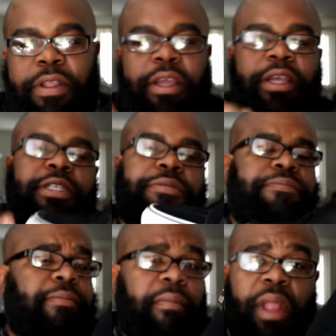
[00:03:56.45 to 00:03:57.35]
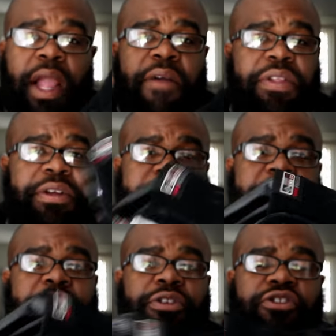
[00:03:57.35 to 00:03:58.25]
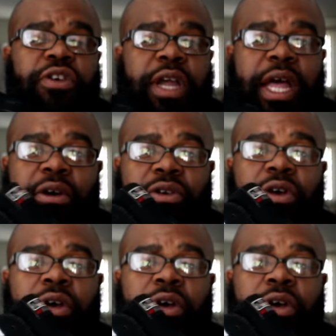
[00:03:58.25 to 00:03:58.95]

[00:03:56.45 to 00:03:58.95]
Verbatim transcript: these, if there's any you struck out